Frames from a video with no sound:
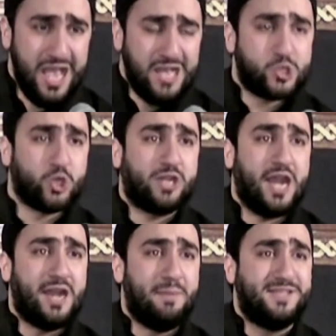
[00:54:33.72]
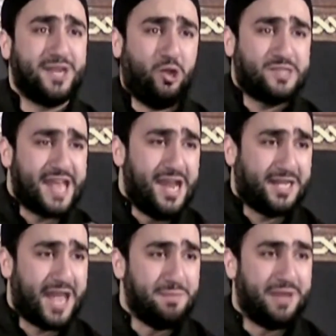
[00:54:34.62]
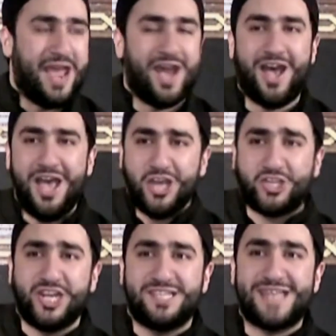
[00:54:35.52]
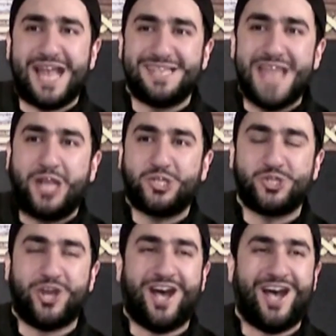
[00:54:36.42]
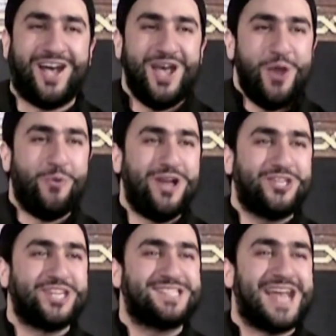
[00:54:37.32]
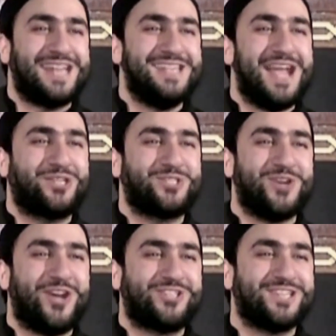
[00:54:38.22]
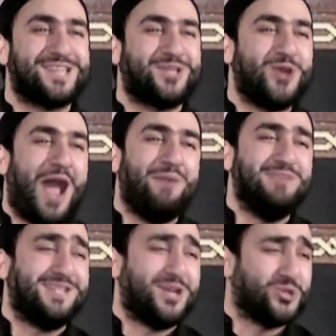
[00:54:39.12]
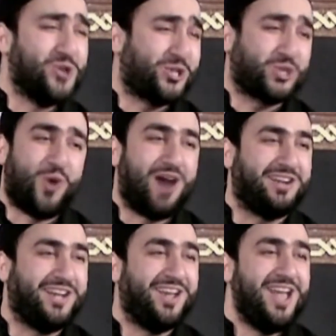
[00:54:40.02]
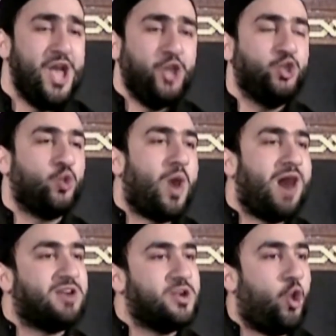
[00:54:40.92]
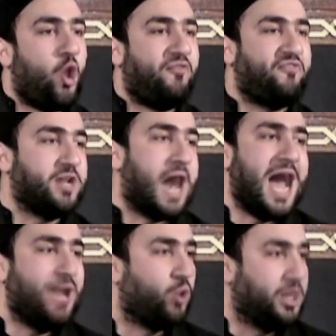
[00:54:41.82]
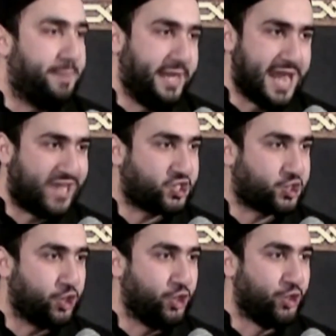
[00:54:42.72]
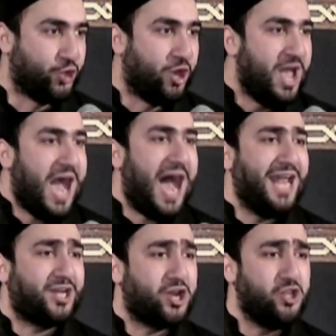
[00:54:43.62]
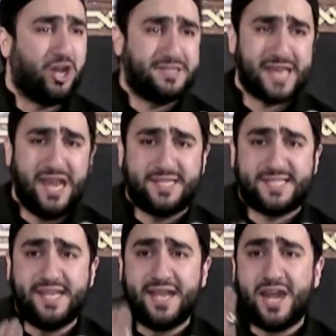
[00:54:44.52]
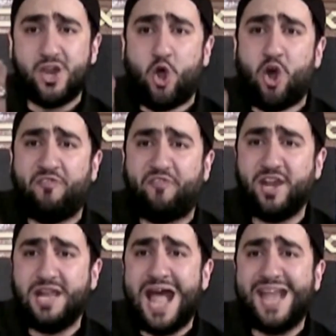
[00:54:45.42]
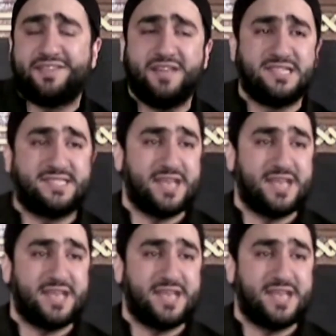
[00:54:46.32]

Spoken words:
Sukaina bint al-Hussein came near her. She sat next to her. When she sat next to her, she said to Hamida, do not worry. You are an orphan. I will be next to you. I cannot take seeing an orphan like this.